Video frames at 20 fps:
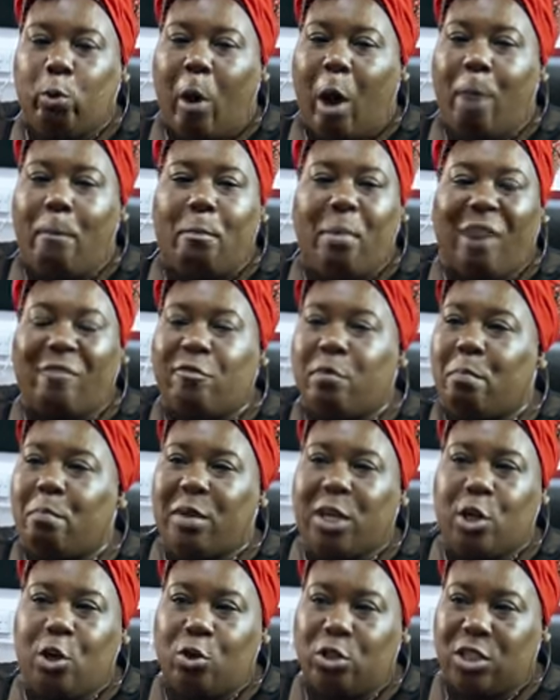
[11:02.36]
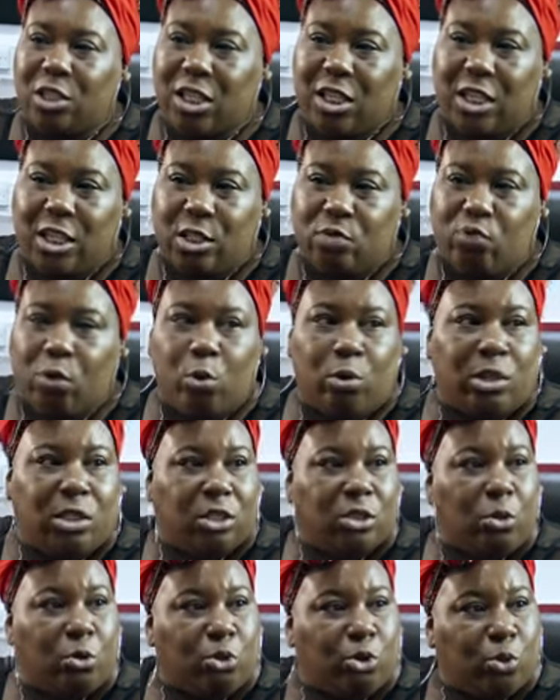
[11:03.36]
above and beyond in his role as
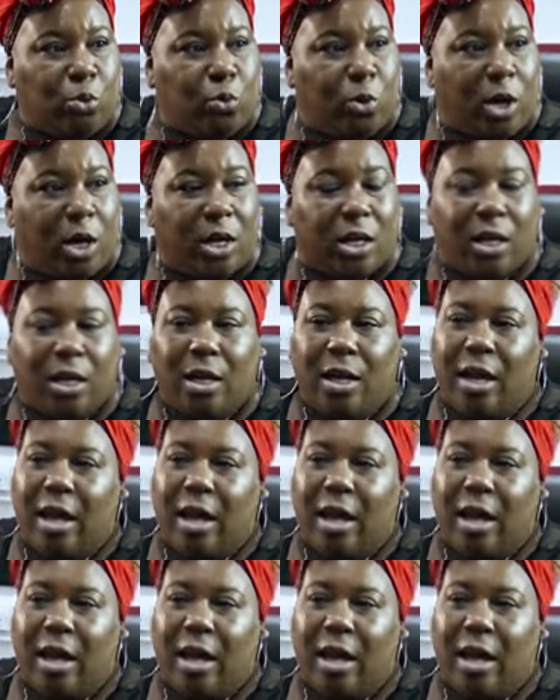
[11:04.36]
social work.